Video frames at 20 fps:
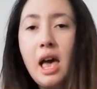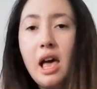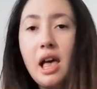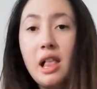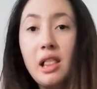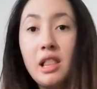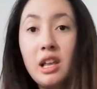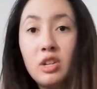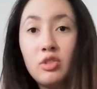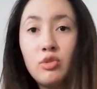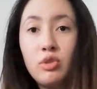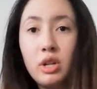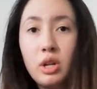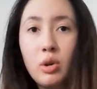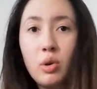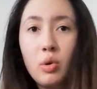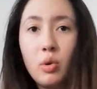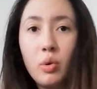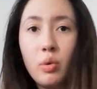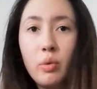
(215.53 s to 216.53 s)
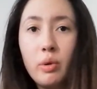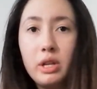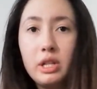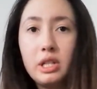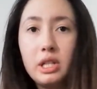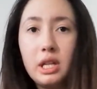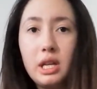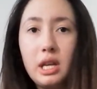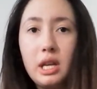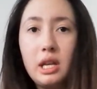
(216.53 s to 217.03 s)
Electric
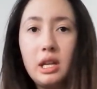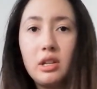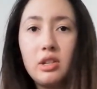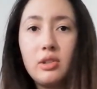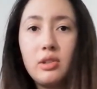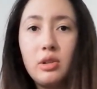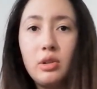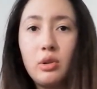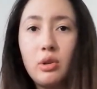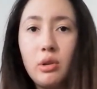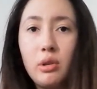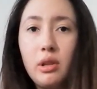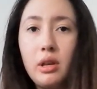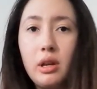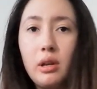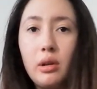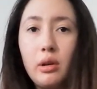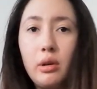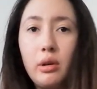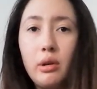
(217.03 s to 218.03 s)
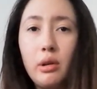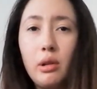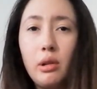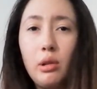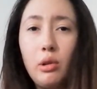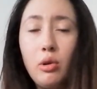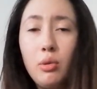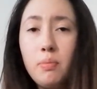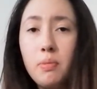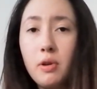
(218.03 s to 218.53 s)
current in a circular
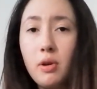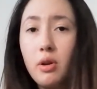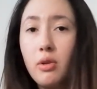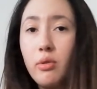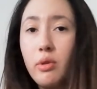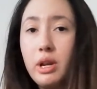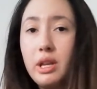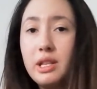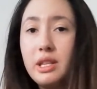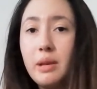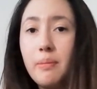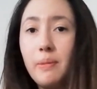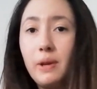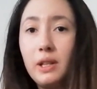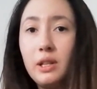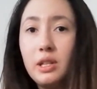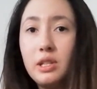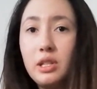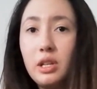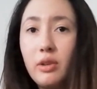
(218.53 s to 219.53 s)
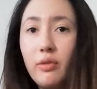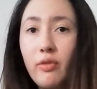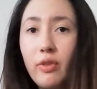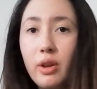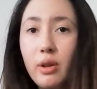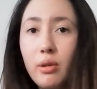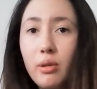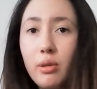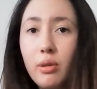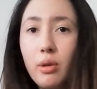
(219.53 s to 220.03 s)
loop creates a magnetic
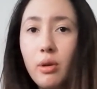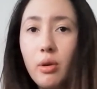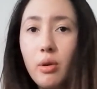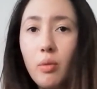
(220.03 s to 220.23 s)
field